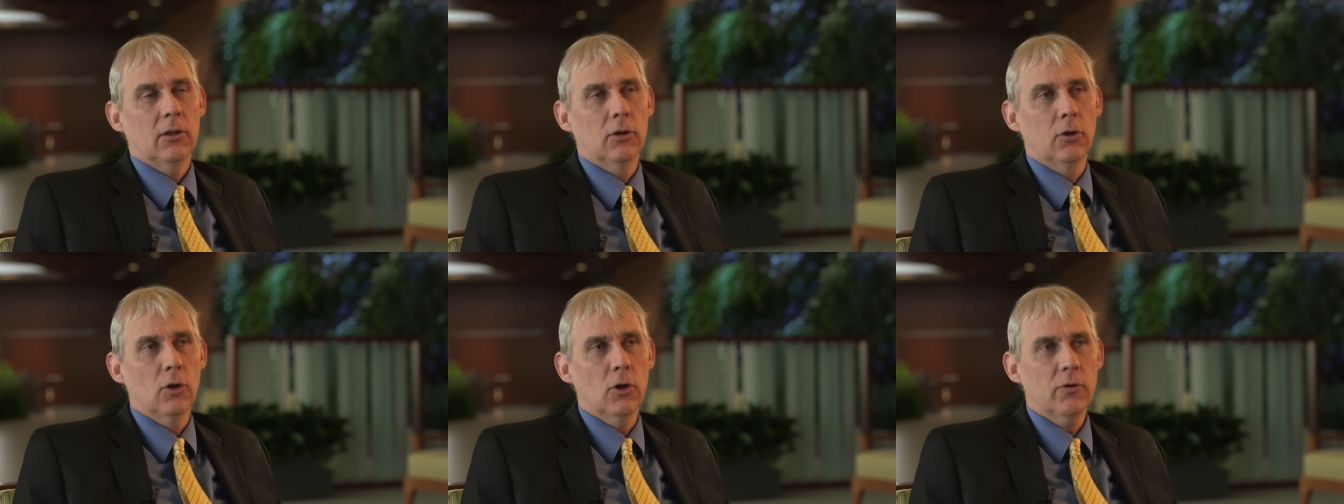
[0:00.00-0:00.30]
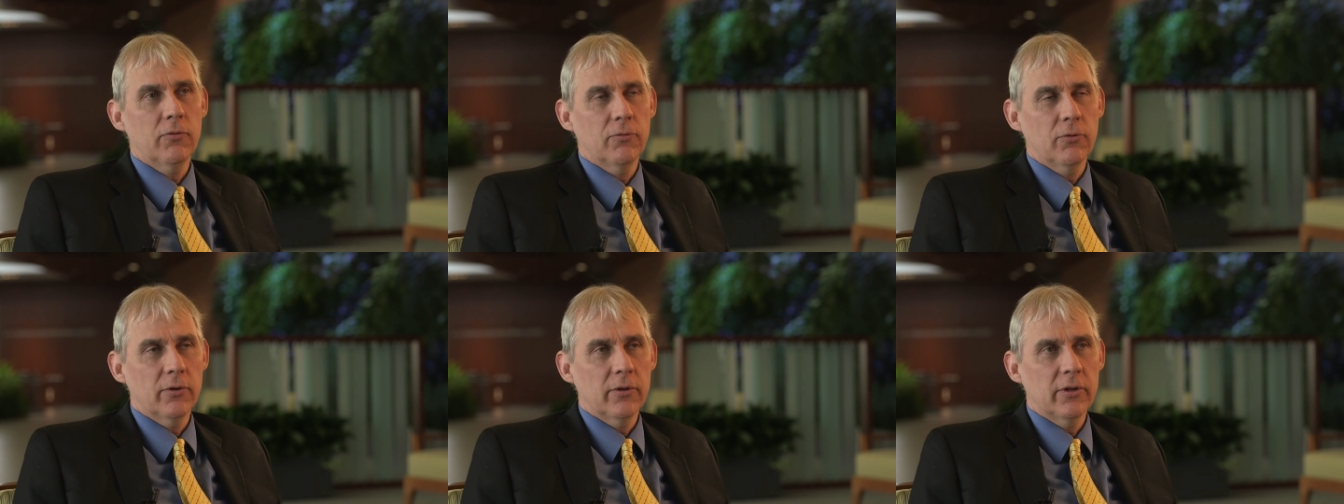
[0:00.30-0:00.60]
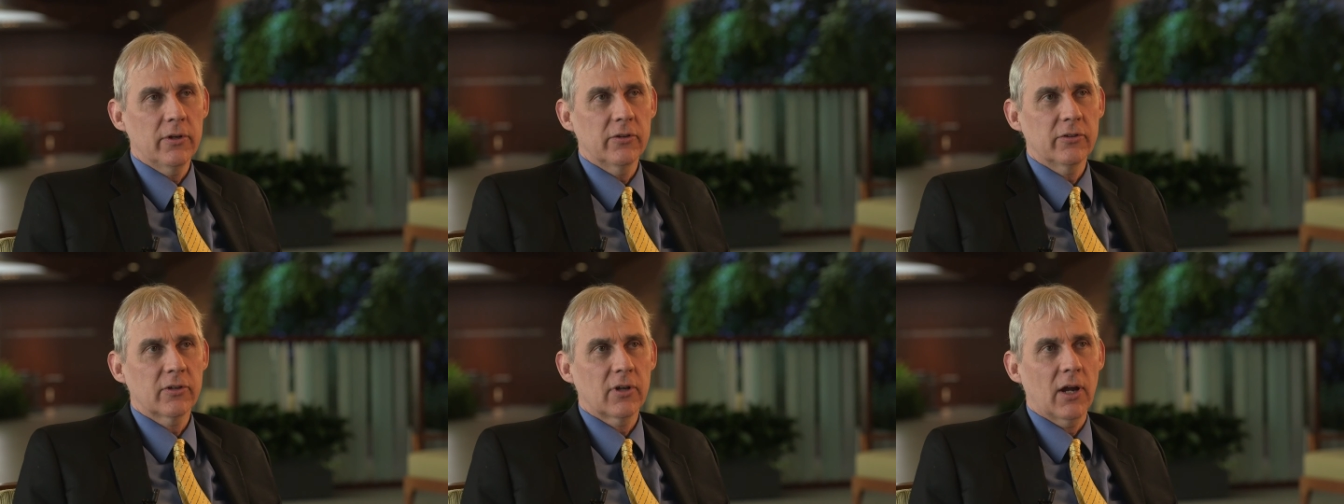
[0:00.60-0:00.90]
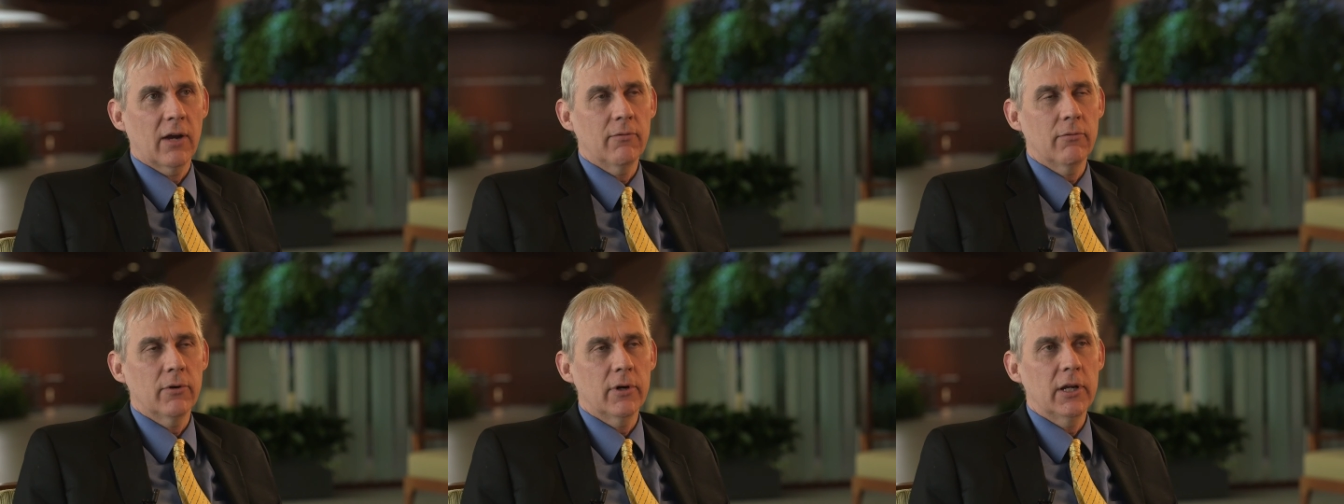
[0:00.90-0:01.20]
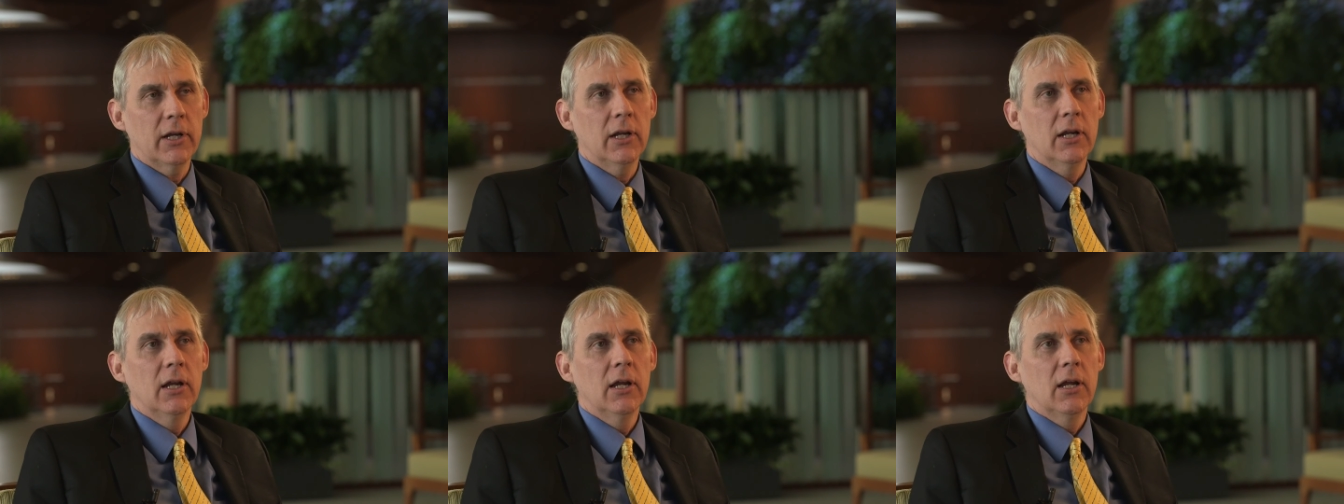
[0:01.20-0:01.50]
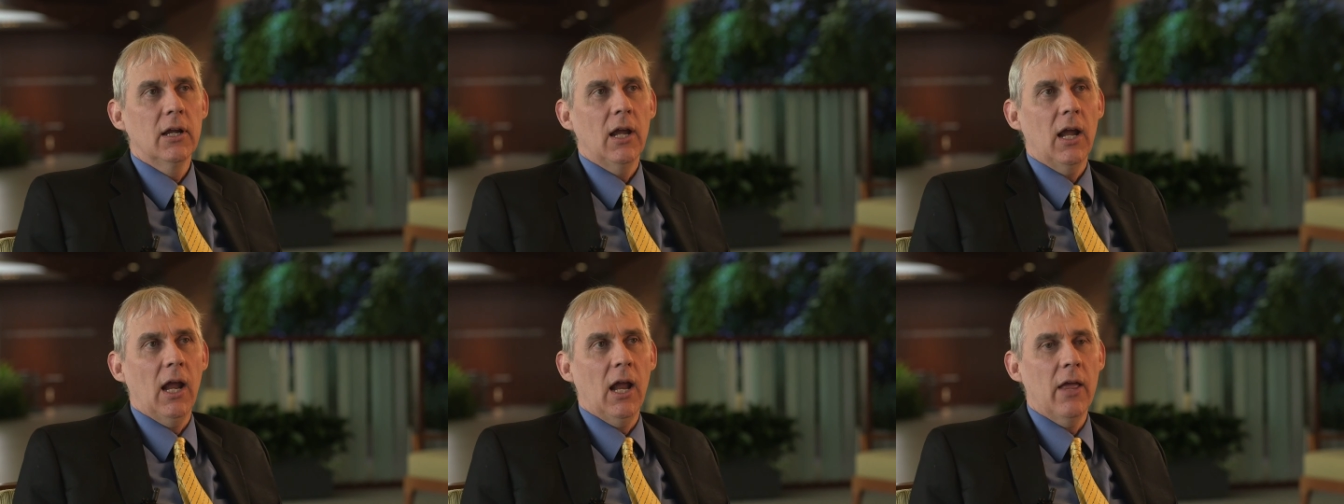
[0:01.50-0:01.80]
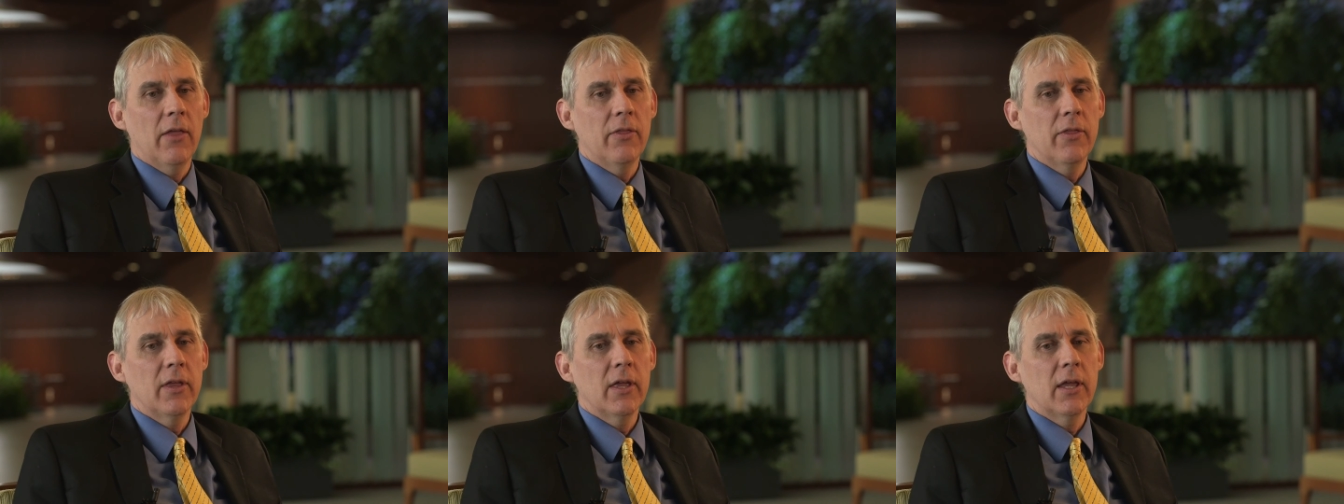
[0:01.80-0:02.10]
look for the discovery,
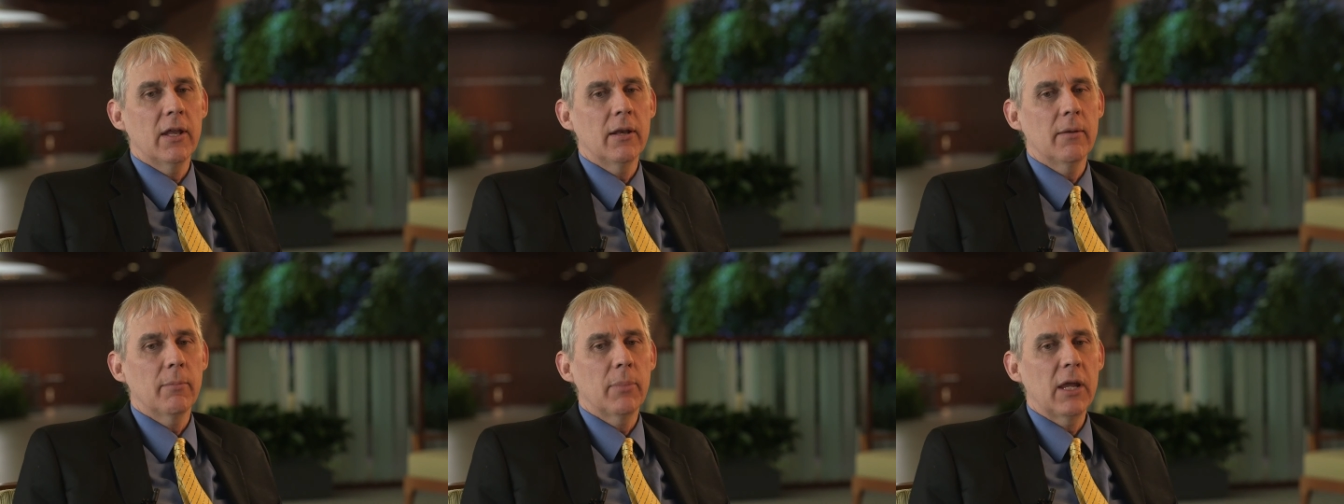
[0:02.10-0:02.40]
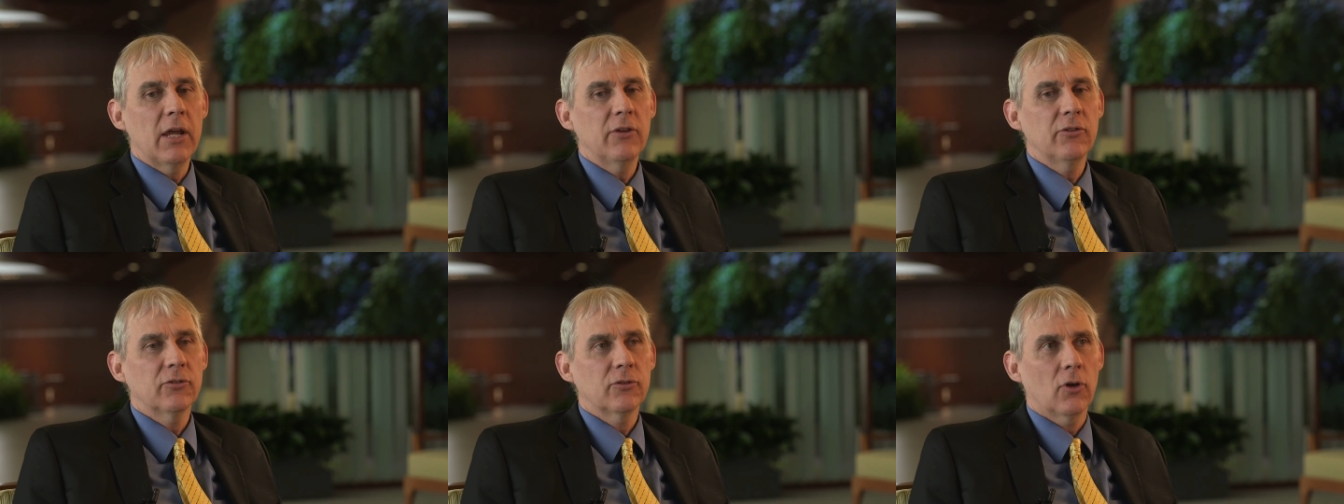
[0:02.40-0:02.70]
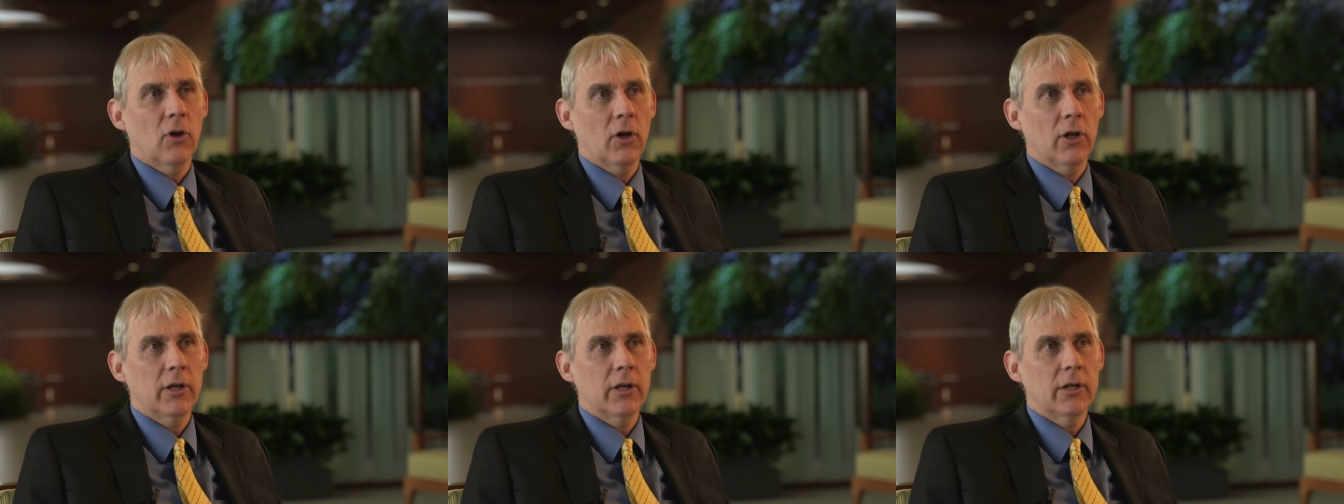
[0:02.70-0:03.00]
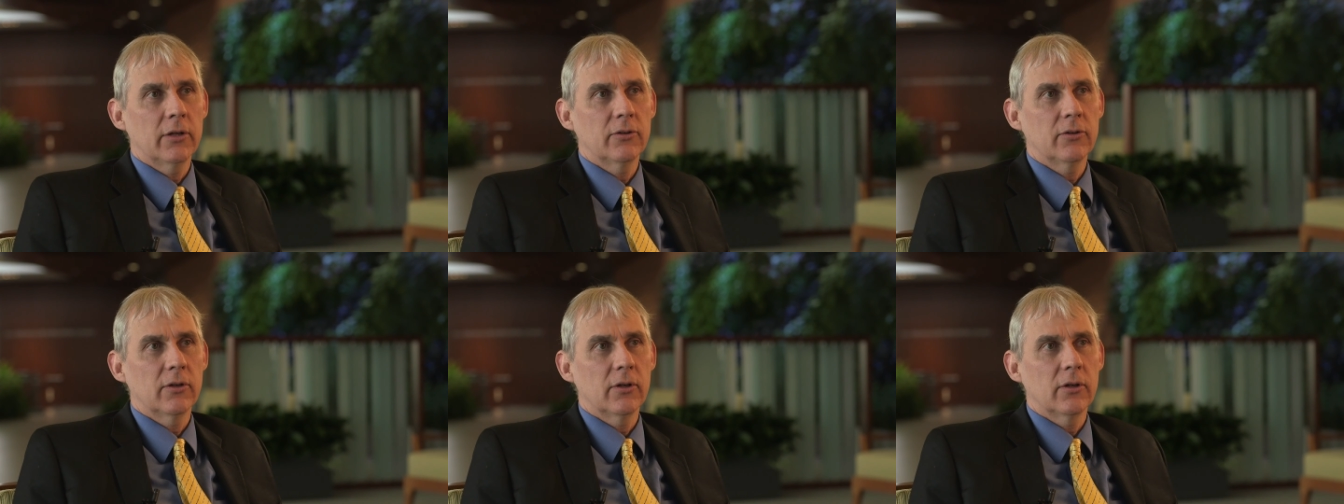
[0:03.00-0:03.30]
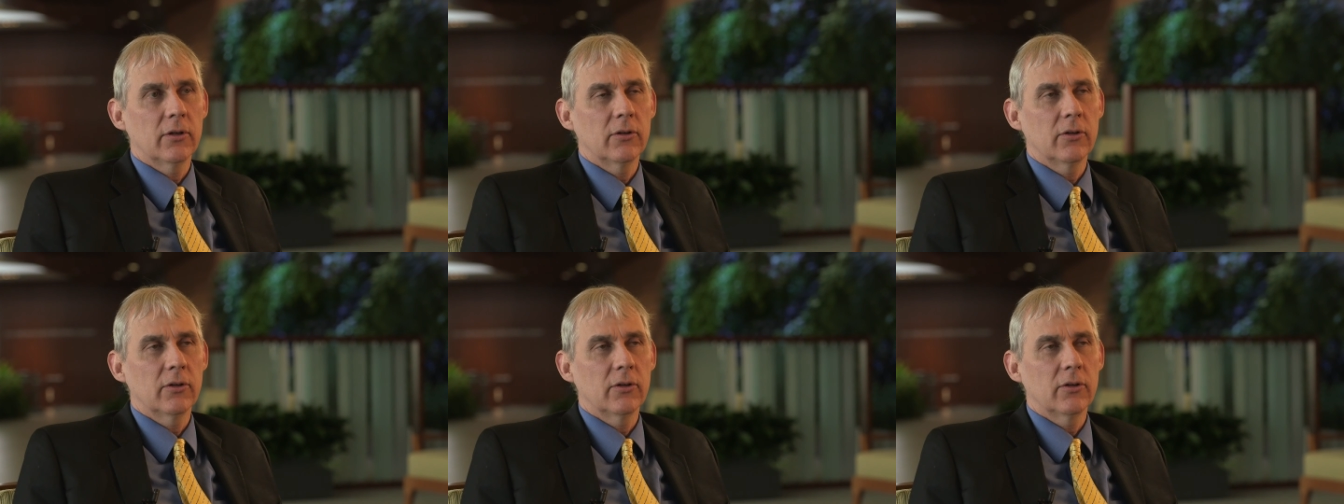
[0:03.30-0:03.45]
and then based on it